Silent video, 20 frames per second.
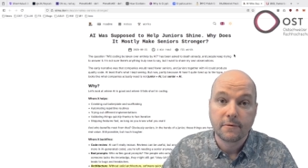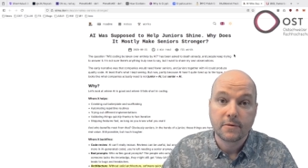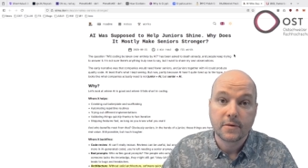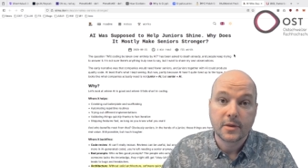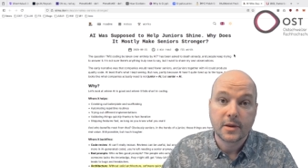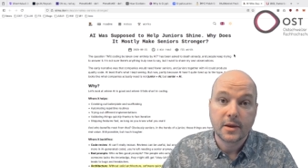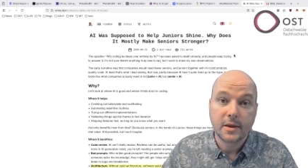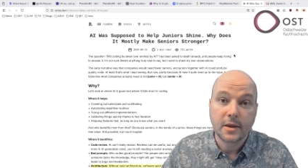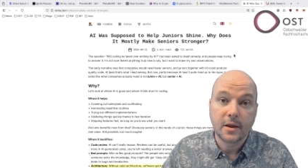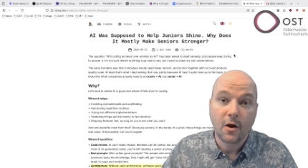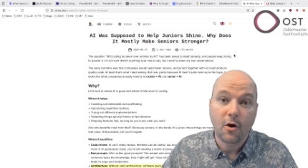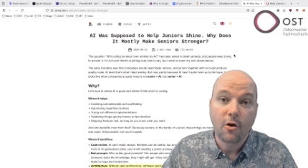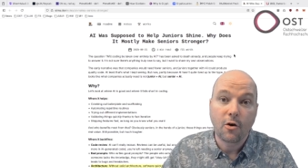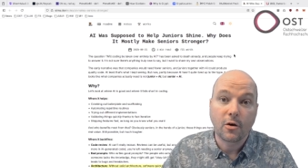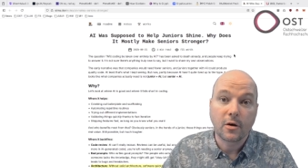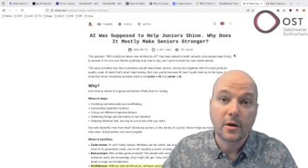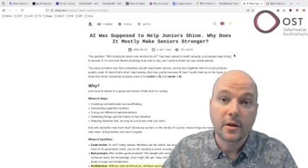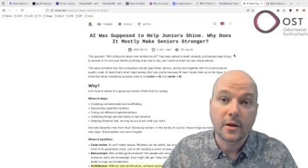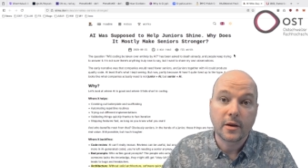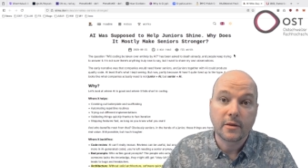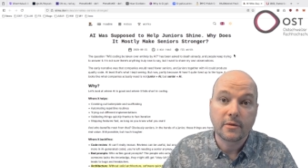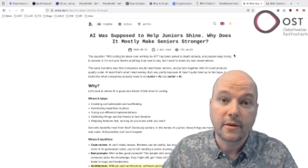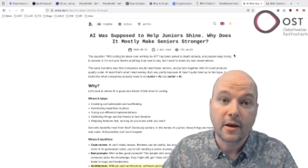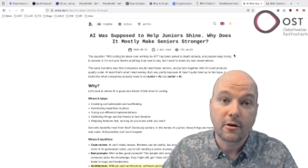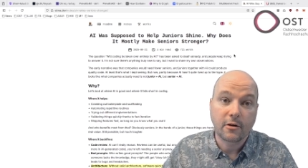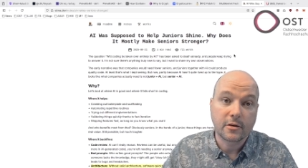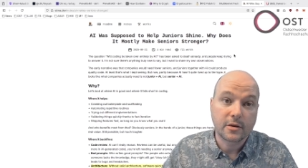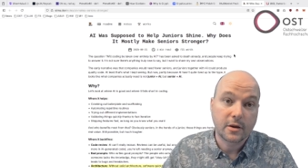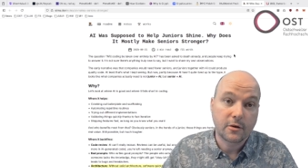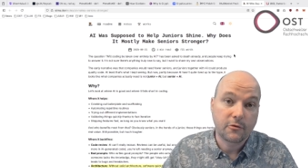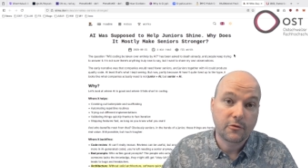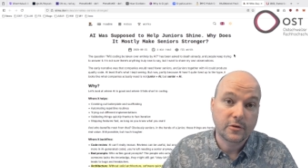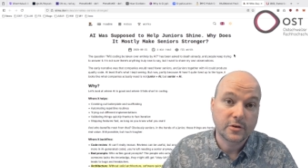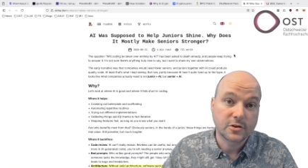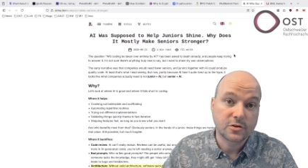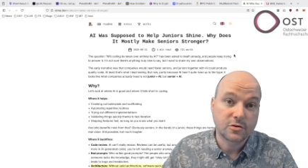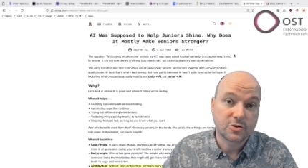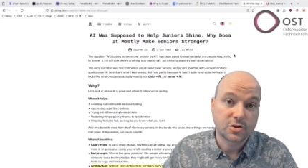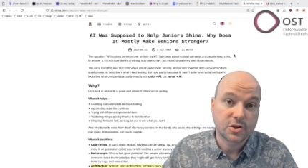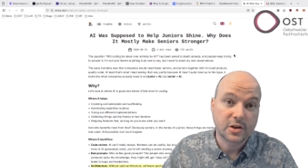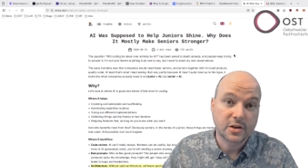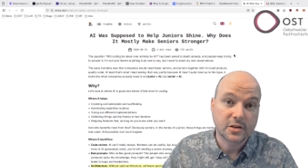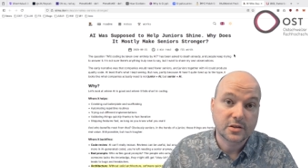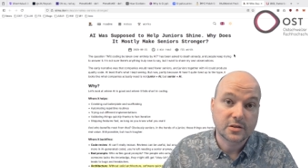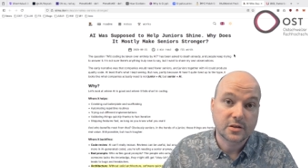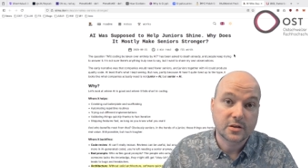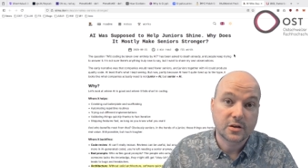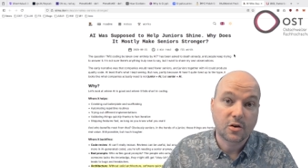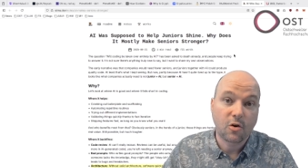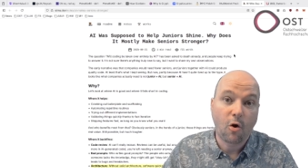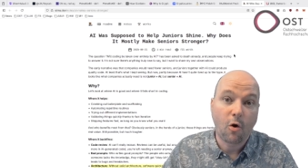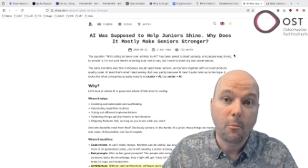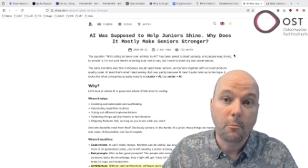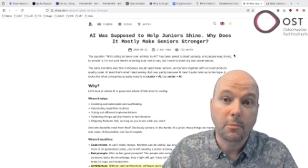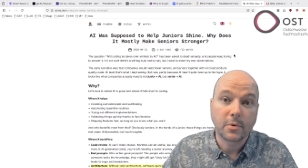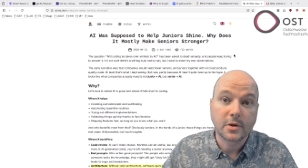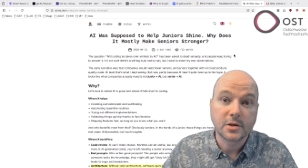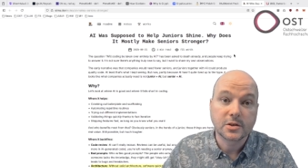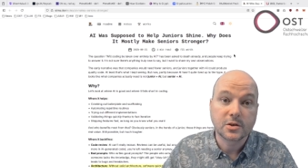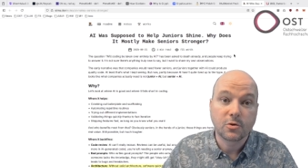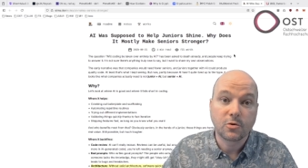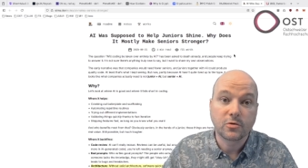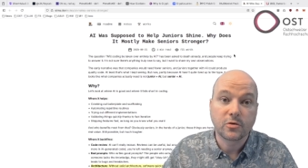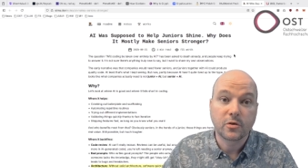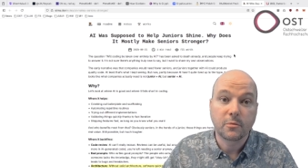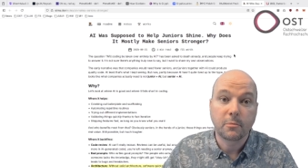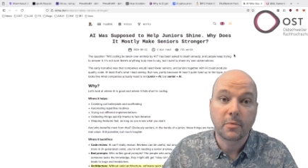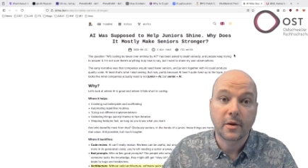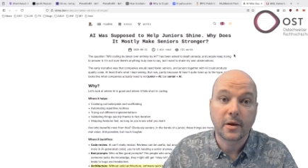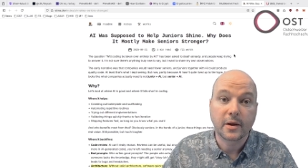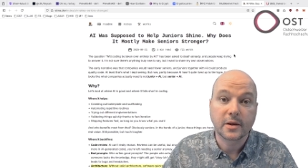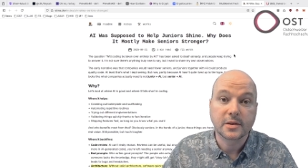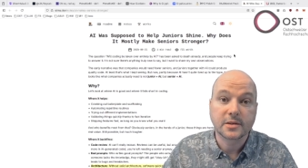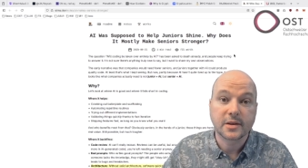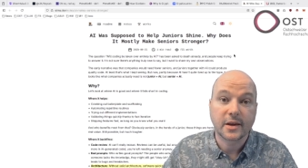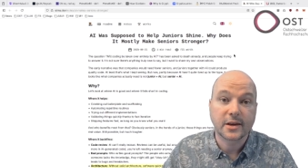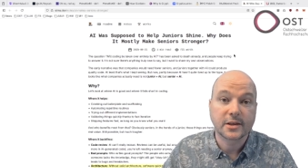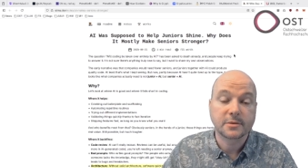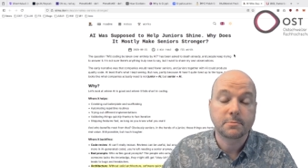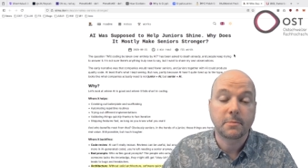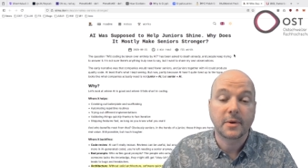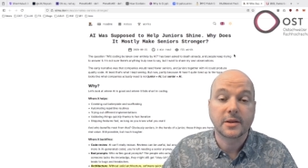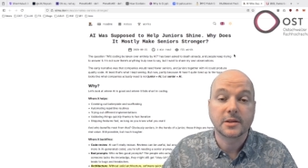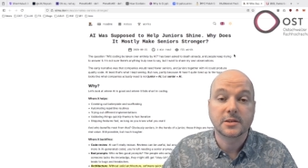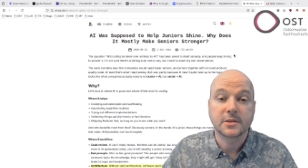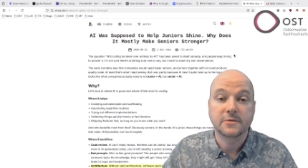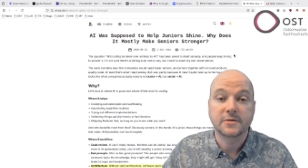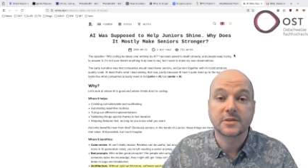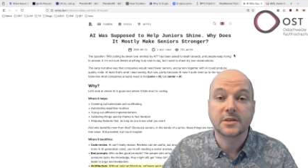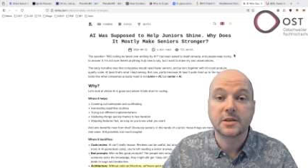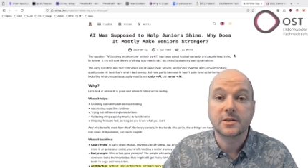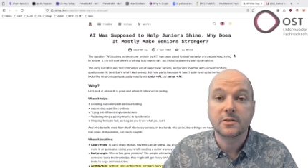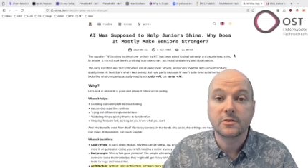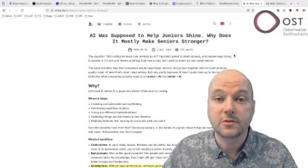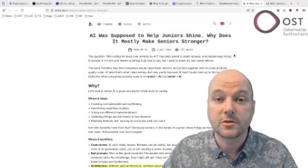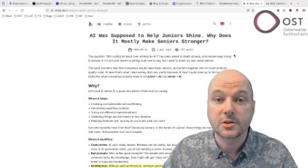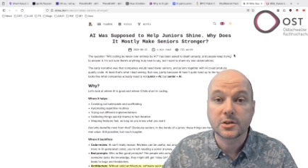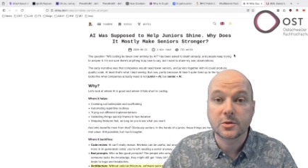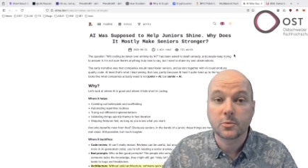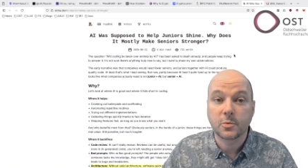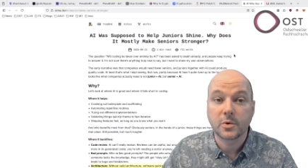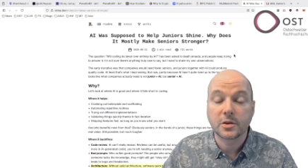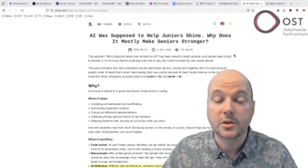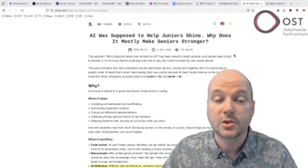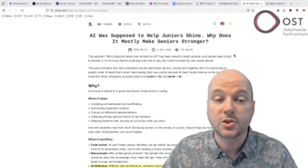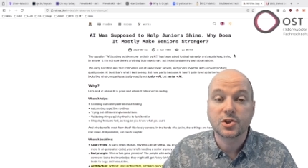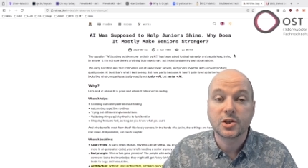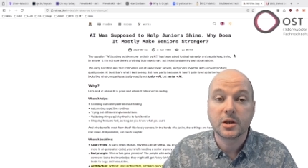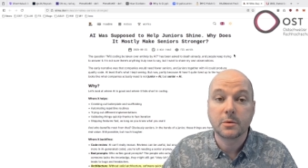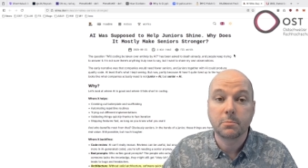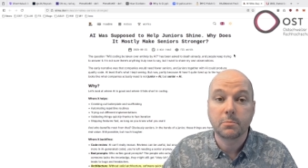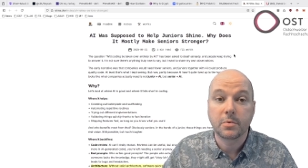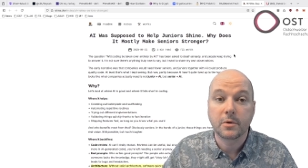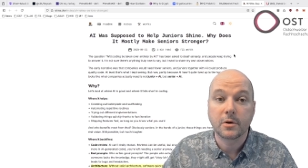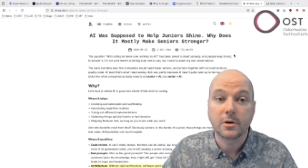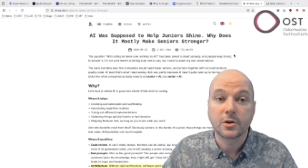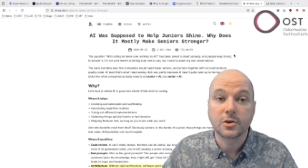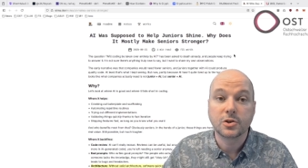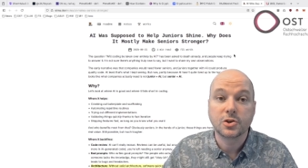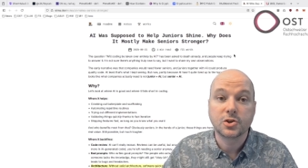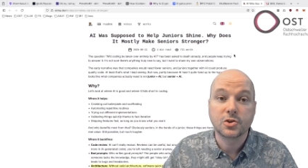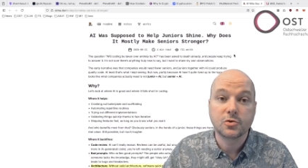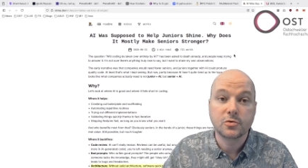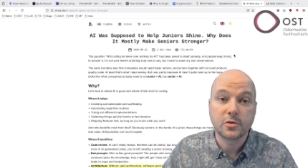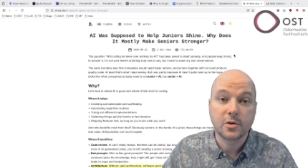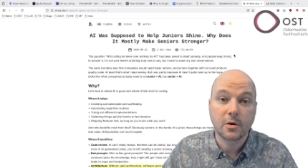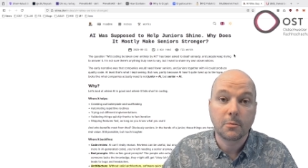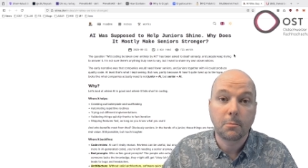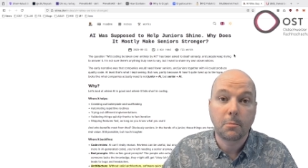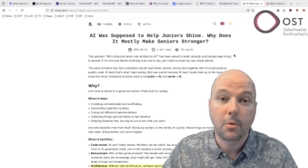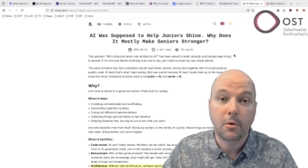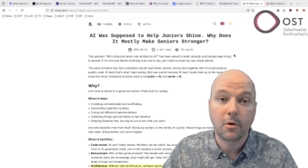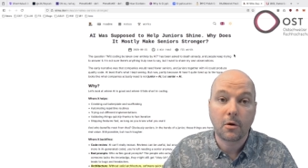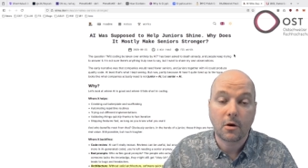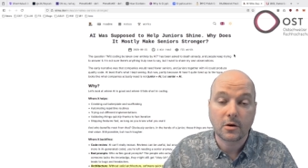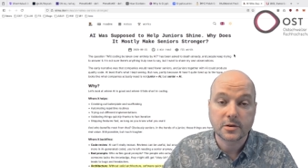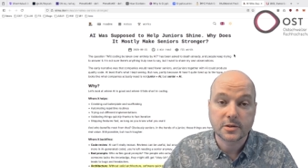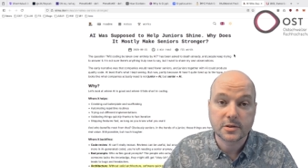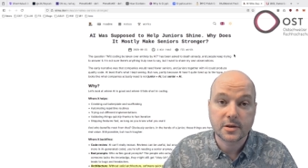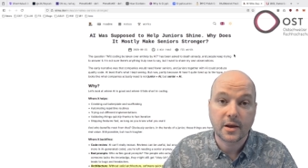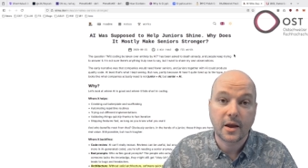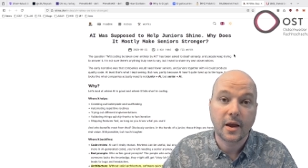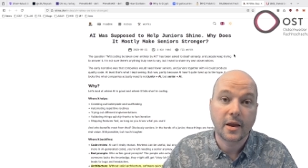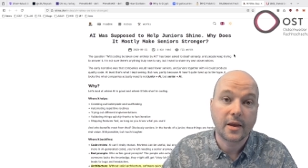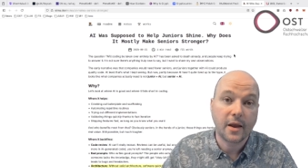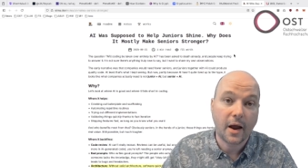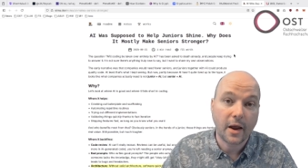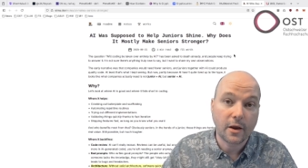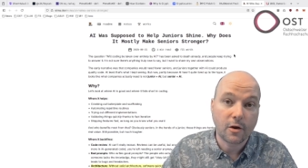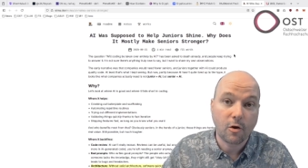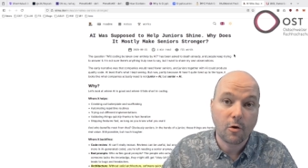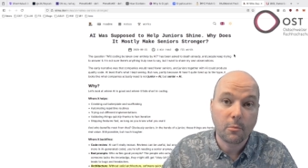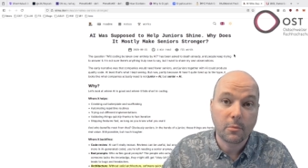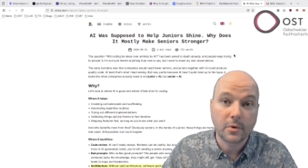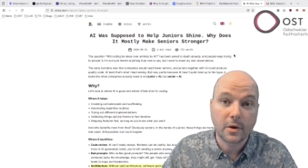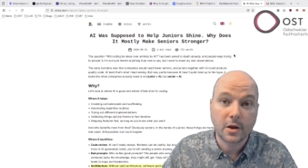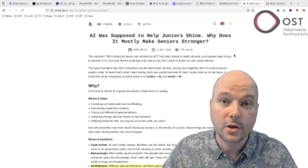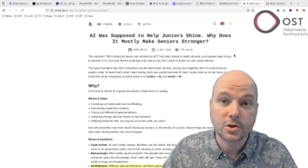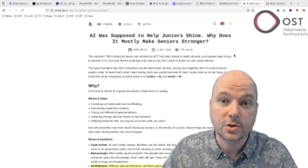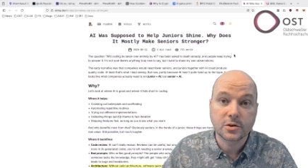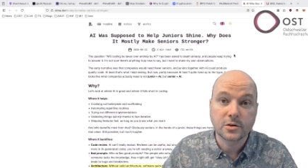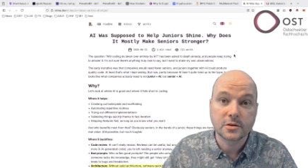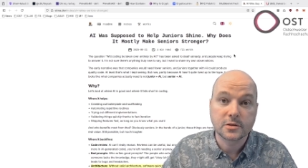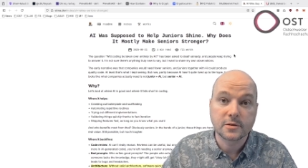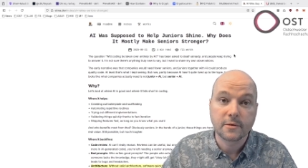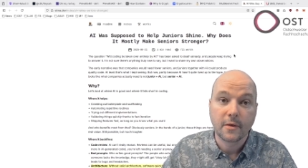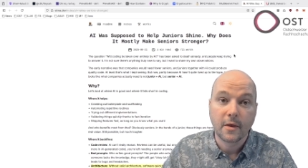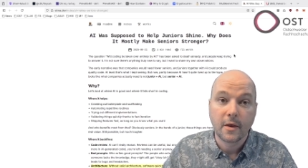The early narrative suggested companies could replace expensive seniors with cheaper junior plus AI combinations,